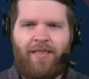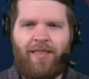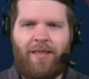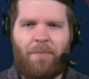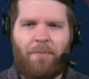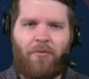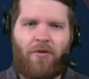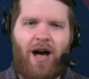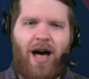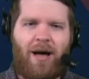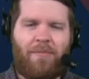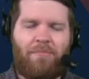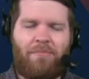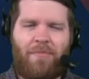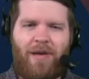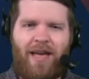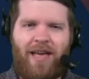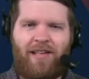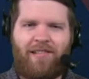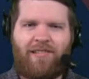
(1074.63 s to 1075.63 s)
The
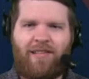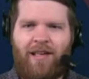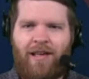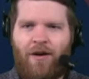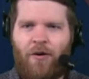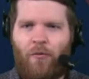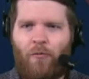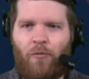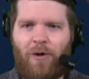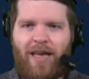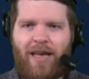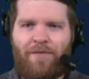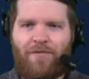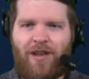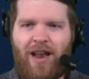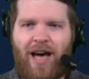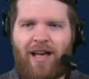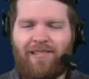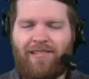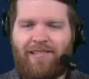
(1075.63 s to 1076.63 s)
problem is, we
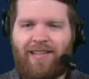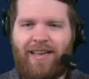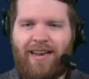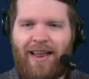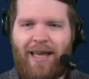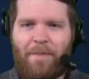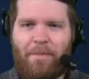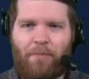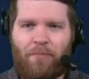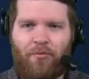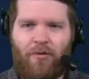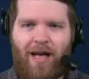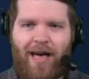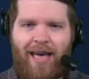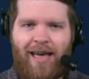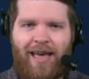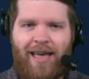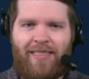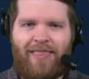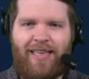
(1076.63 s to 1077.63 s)
have not seen him
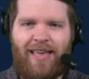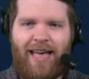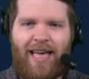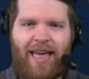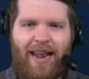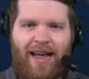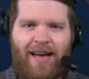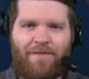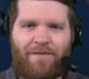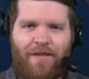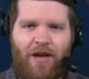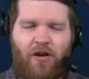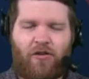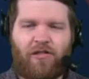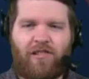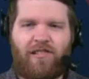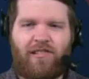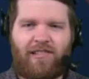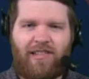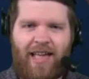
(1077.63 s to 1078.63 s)
play in the
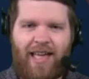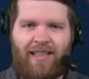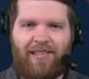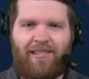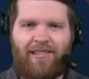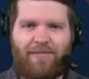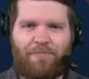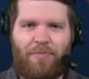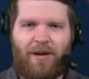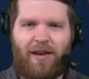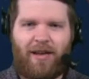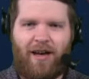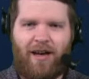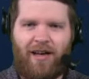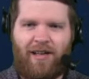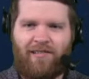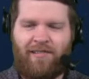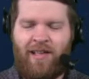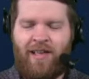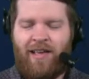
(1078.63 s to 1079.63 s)
NFL since
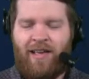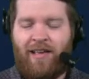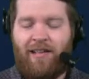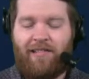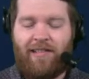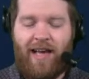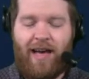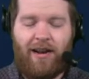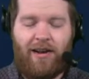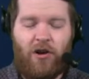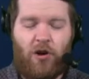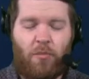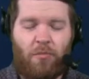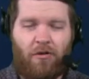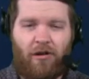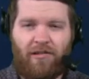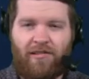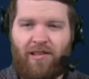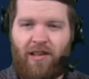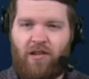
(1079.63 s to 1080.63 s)
because he's had
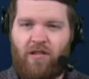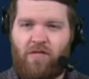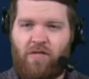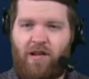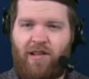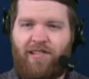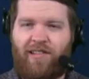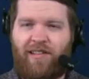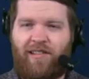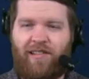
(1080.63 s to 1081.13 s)
numerous injuries.